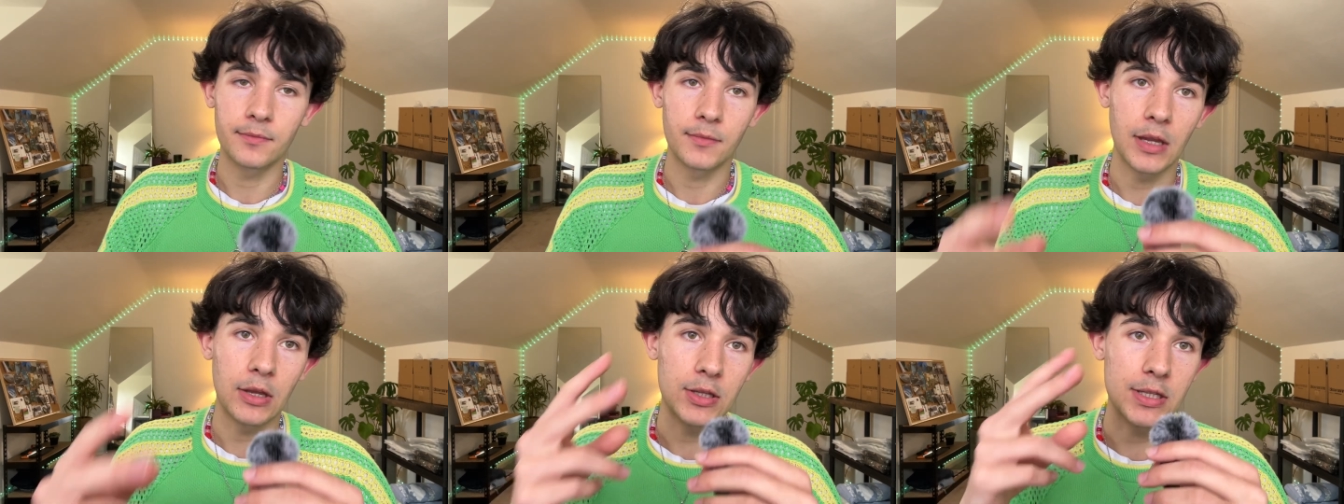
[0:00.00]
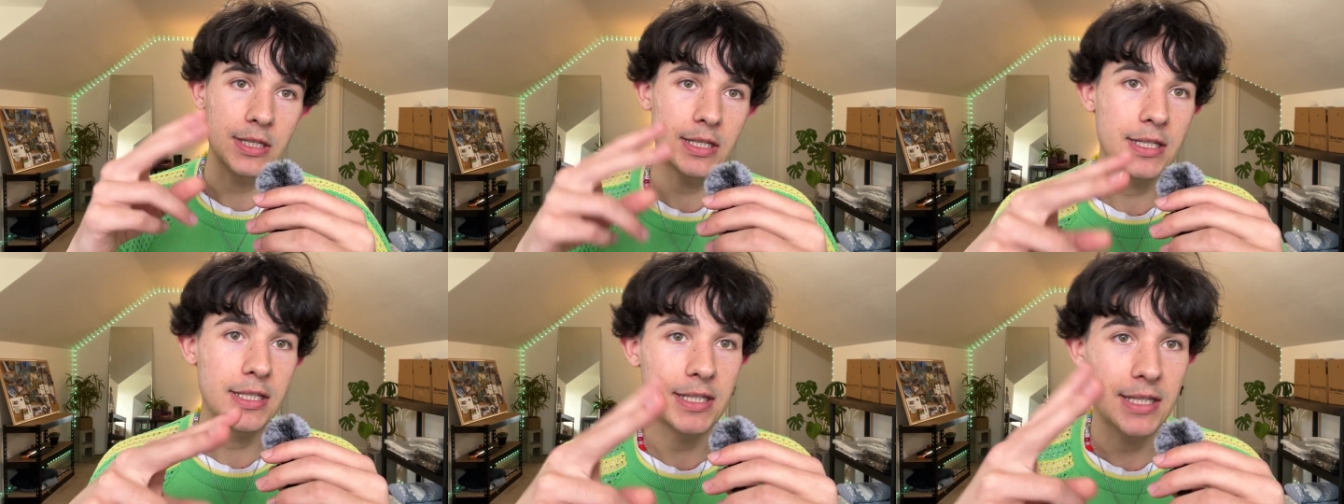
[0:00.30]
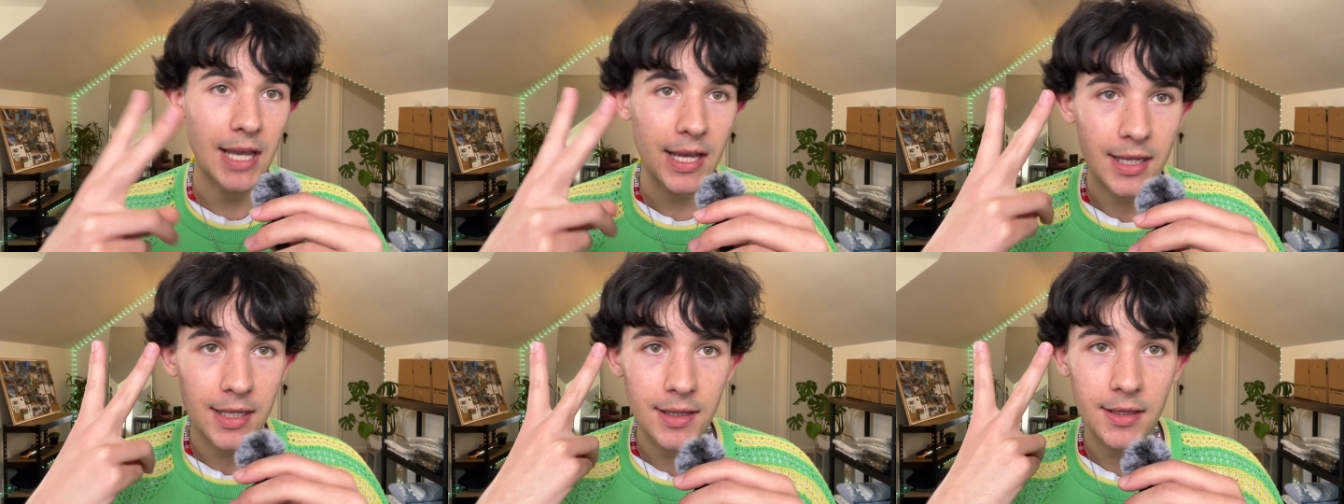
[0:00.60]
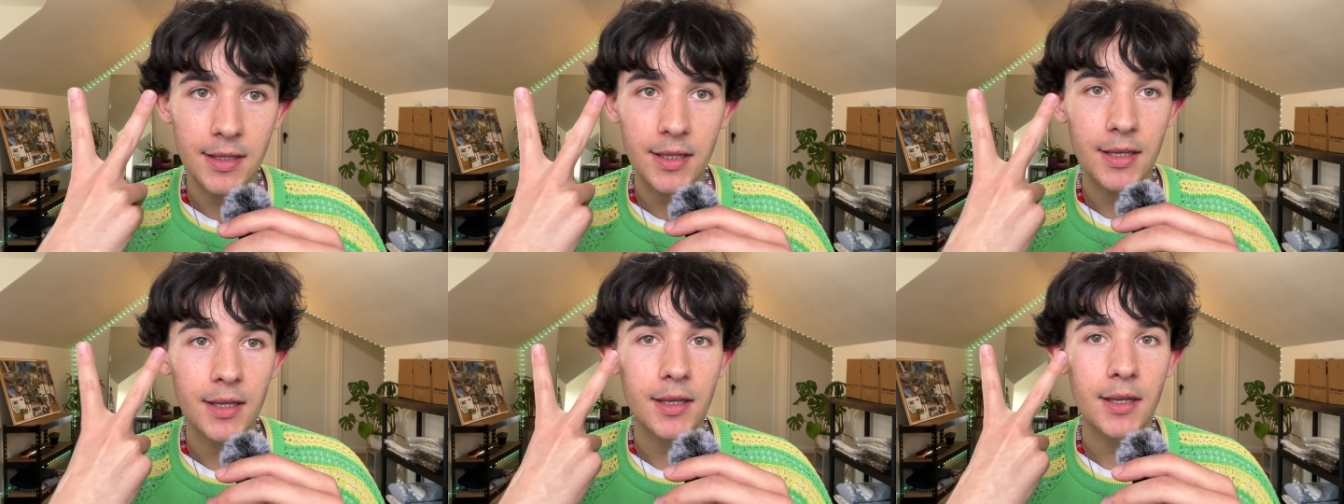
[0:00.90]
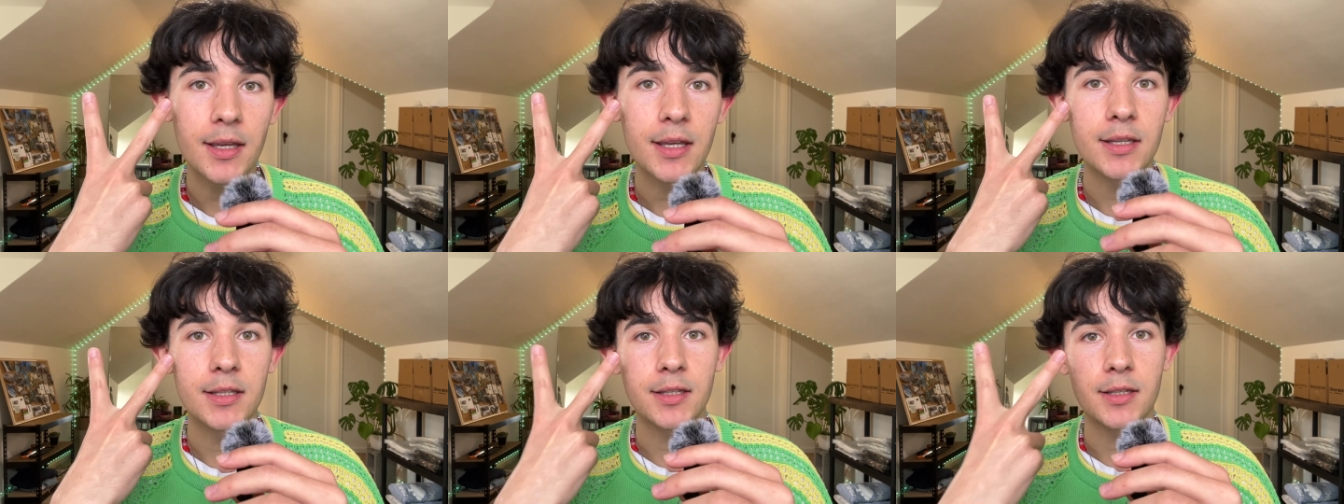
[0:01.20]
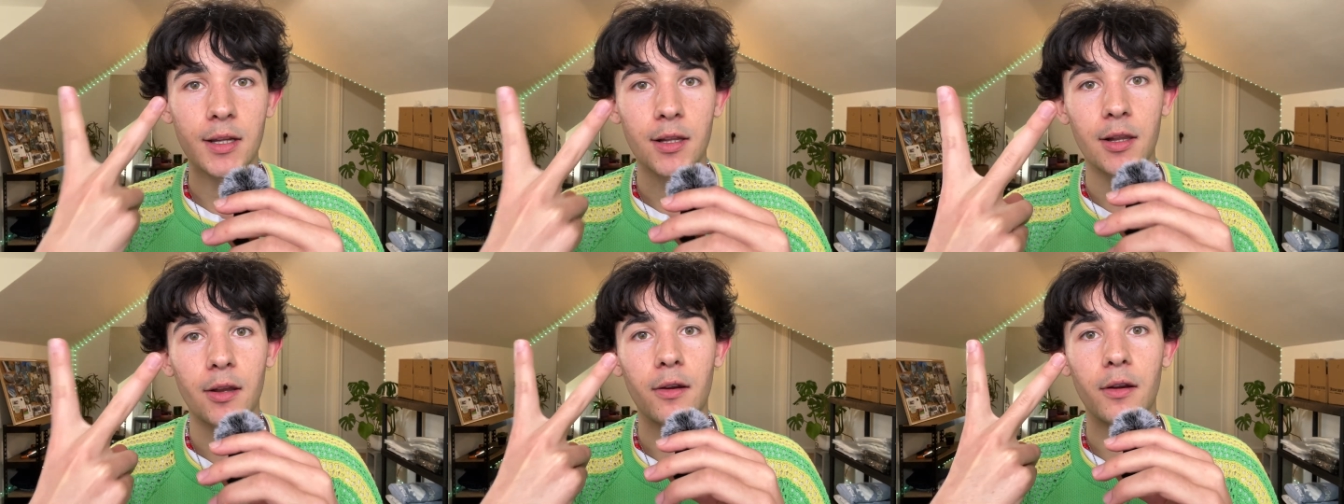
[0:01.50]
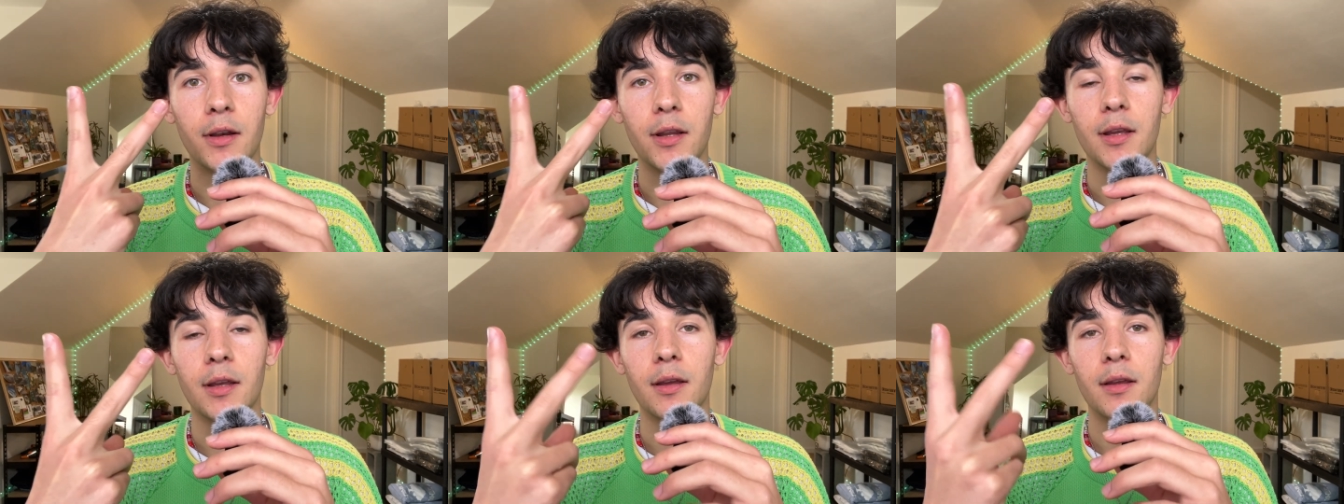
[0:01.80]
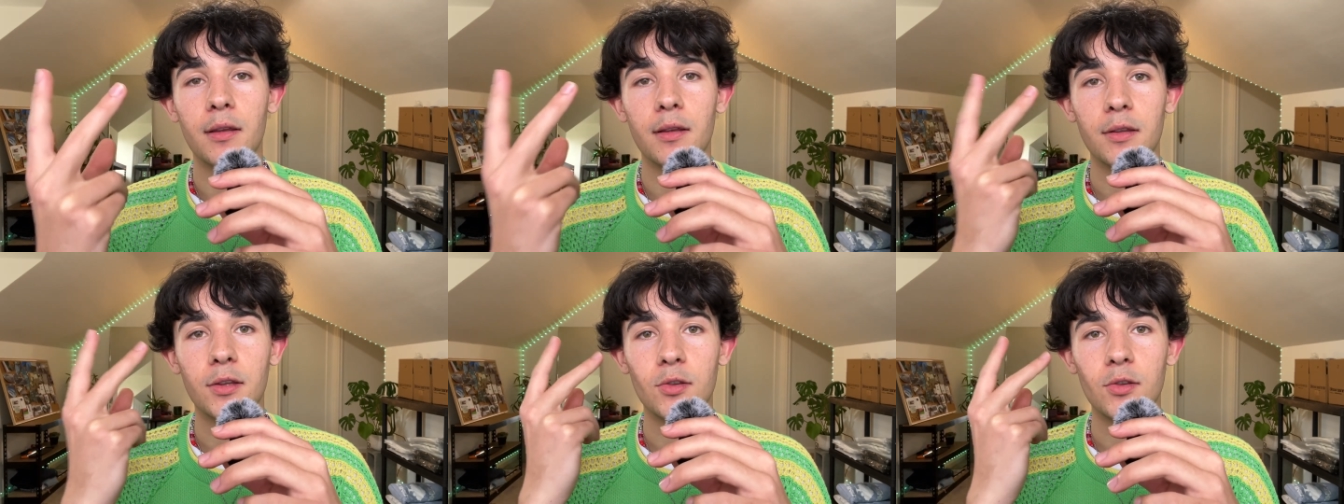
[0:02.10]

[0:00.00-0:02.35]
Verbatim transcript: Now the second thing is clarity.